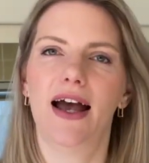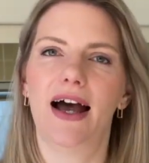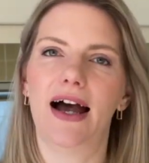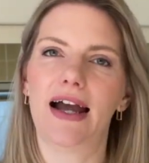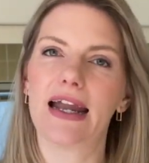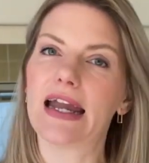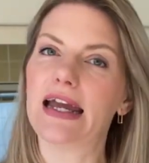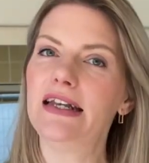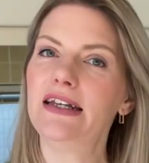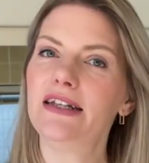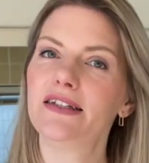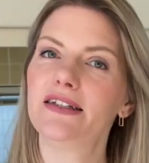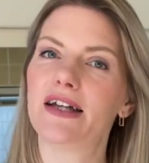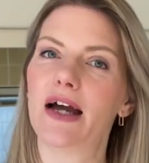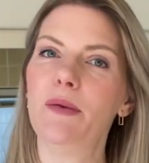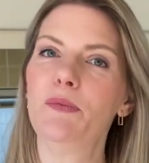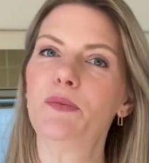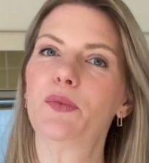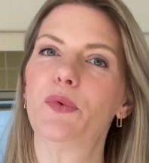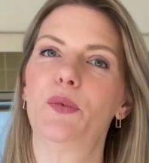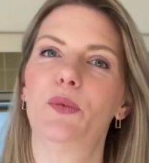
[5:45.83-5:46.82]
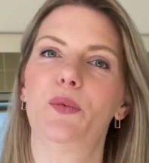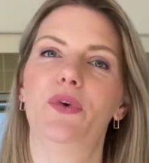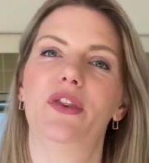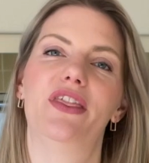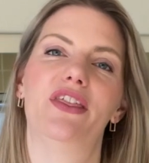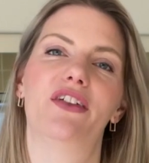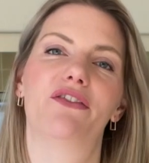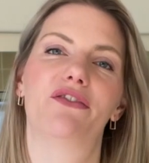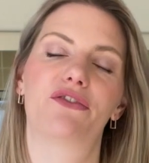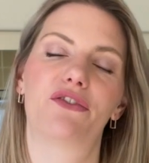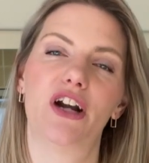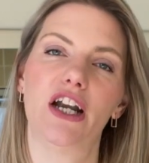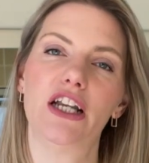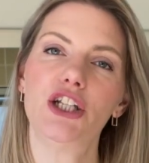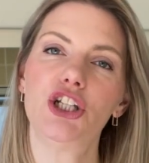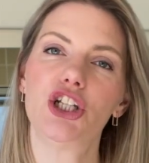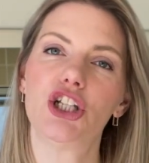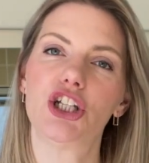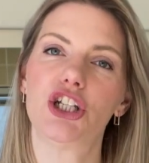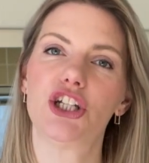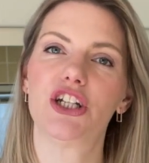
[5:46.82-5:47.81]
I ended up with the
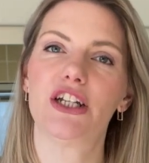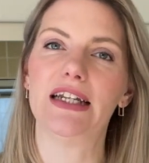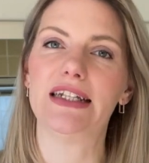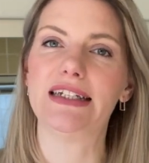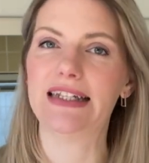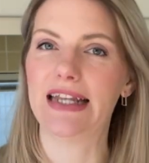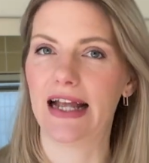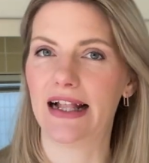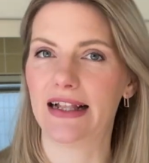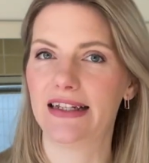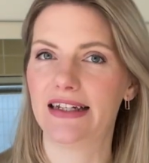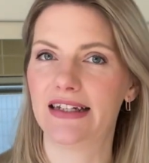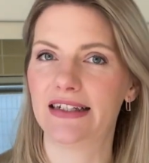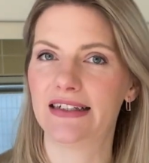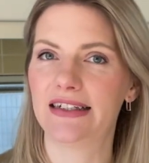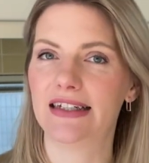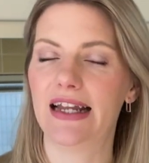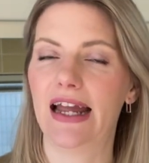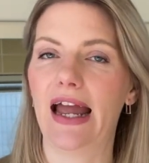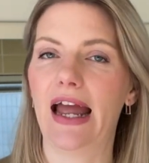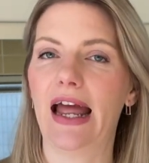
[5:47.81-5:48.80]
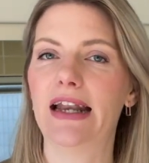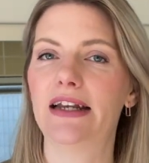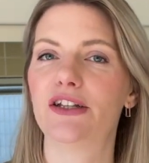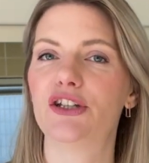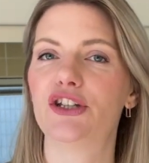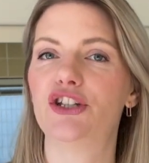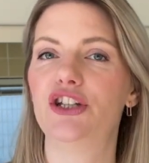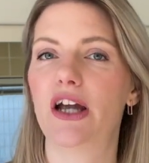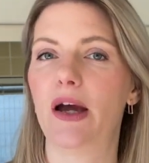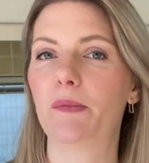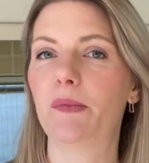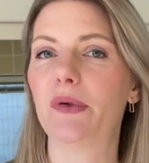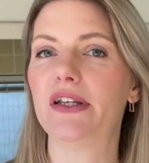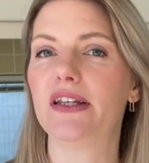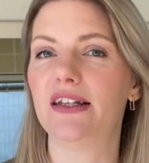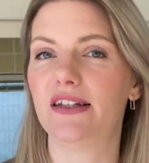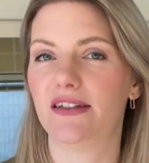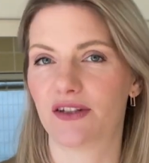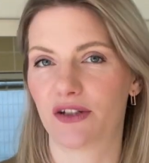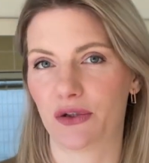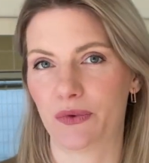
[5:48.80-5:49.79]
French, Italian and
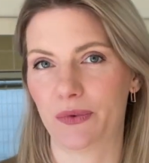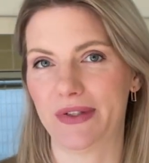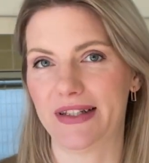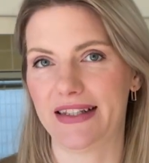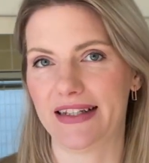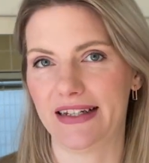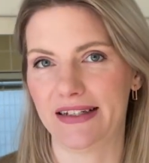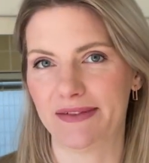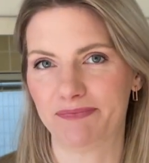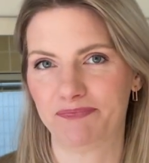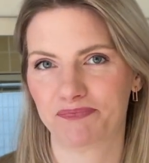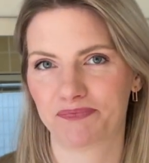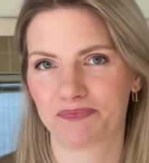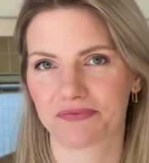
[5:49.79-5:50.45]
Japanese cuisine.